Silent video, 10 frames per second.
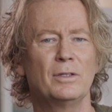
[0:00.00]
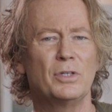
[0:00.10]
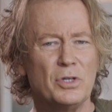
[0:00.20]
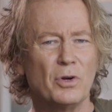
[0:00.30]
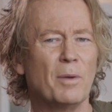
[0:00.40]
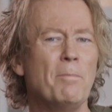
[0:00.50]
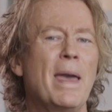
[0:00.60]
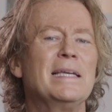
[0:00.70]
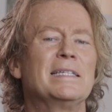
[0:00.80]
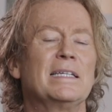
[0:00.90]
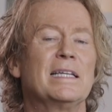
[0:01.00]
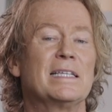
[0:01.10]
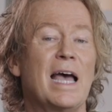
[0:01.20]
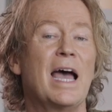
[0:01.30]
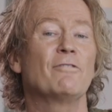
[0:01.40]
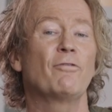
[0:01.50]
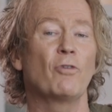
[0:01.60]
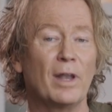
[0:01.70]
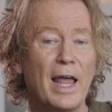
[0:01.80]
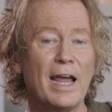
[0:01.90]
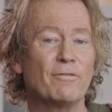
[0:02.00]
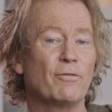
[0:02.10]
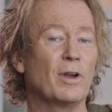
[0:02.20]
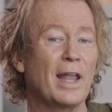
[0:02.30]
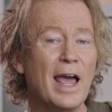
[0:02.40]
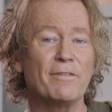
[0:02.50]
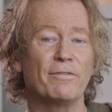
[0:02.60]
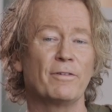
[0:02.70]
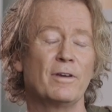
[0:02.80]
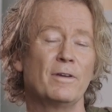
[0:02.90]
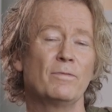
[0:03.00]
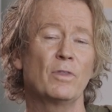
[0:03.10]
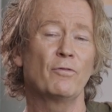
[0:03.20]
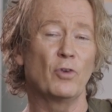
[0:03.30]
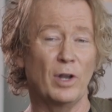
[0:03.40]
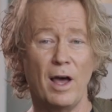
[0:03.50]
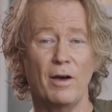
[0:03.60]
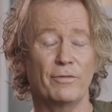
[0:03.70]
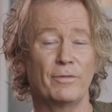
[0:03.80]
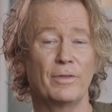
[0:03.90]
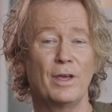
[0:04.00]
to your amazing design for light, for life, for love.